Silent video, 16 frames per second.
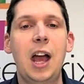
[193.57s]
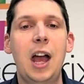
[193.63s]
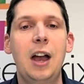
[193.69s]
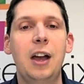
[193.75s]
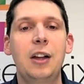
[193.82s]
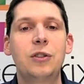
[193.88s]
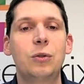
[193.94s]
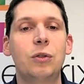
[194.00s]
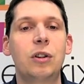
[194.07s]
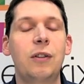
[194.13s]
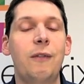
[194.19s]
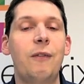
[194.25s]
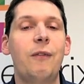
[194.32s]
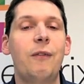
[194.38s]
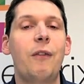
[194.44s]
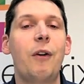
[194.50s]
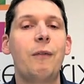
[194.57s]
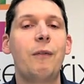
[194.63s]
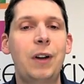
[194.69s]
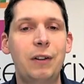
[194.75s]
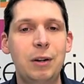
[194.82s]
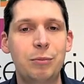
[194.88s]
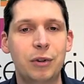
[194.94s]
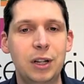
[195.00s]
I'm going to talk
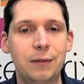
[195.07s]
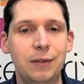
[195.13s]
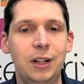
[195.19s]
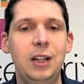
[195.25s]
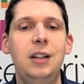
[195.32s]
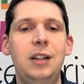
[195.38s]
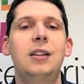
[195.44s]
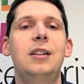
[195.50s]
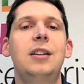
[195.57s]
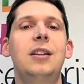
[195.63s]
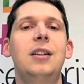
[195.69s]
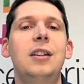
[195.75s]
very briefly